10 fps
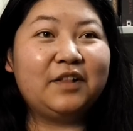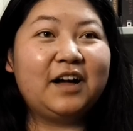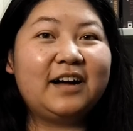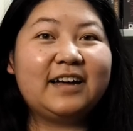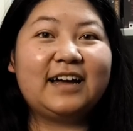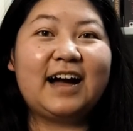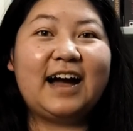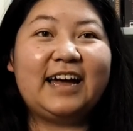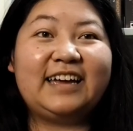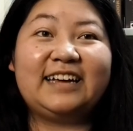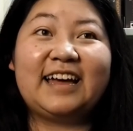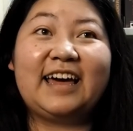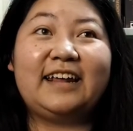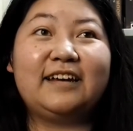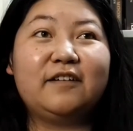vlog. I
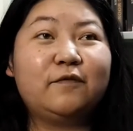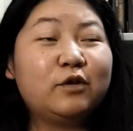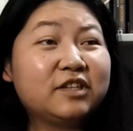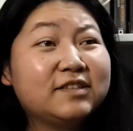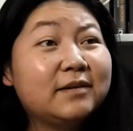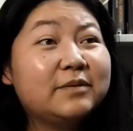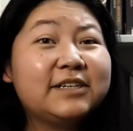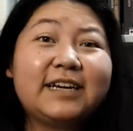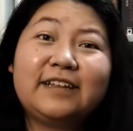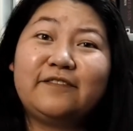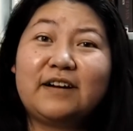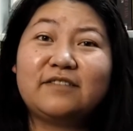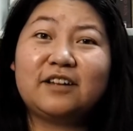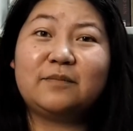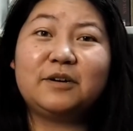had a 4-star book and a
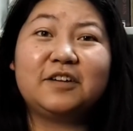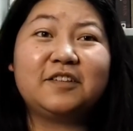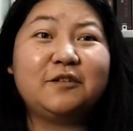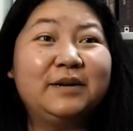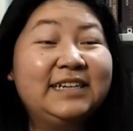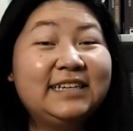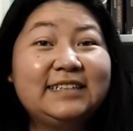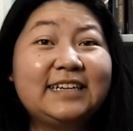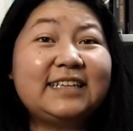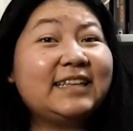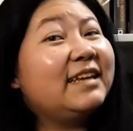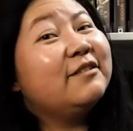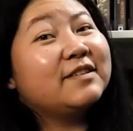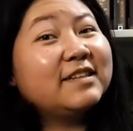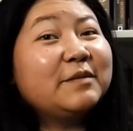5-star book, so technically it
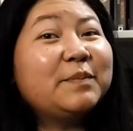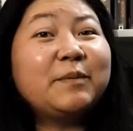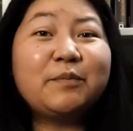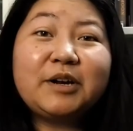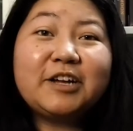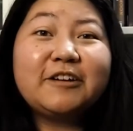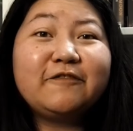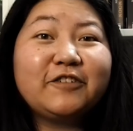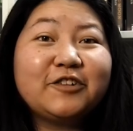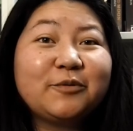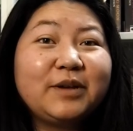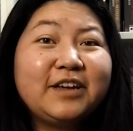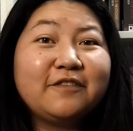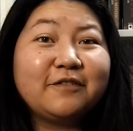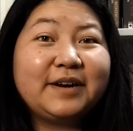was still a pretty good first
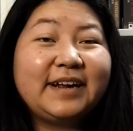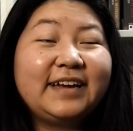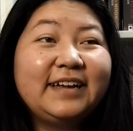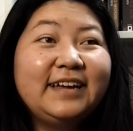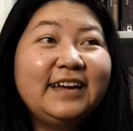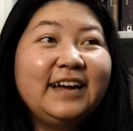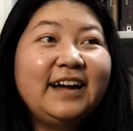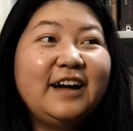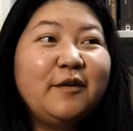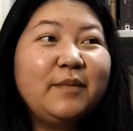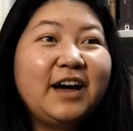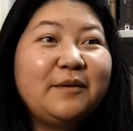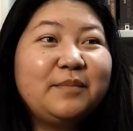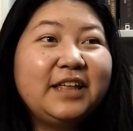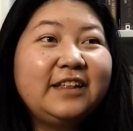week of reading.
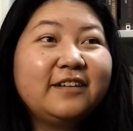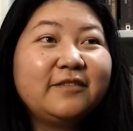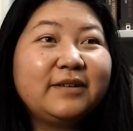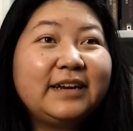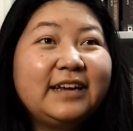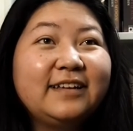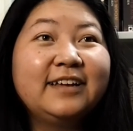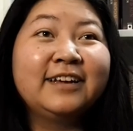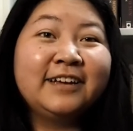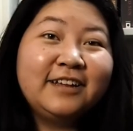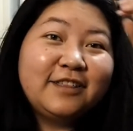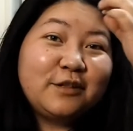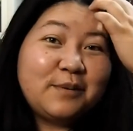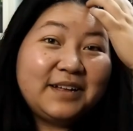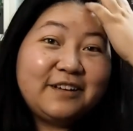I'm planning on reading
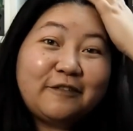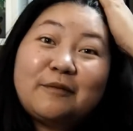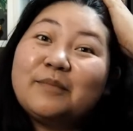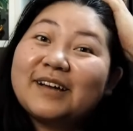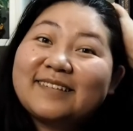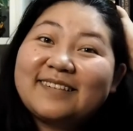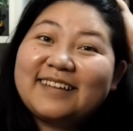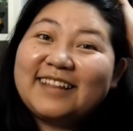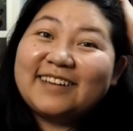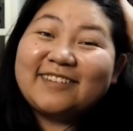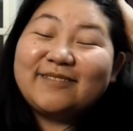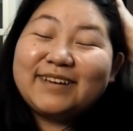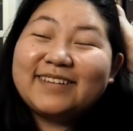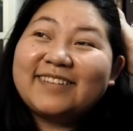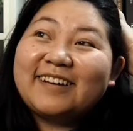3 different books next
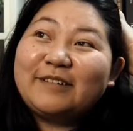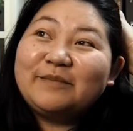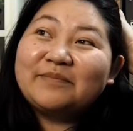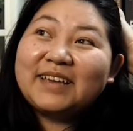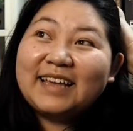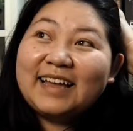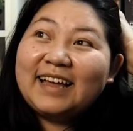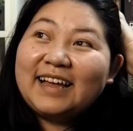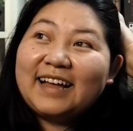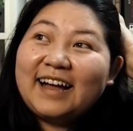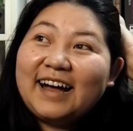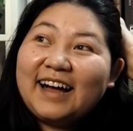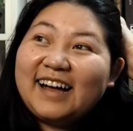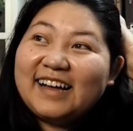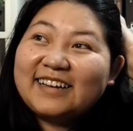week, so
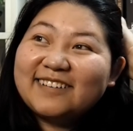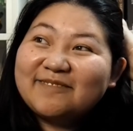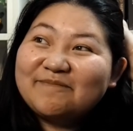yeah,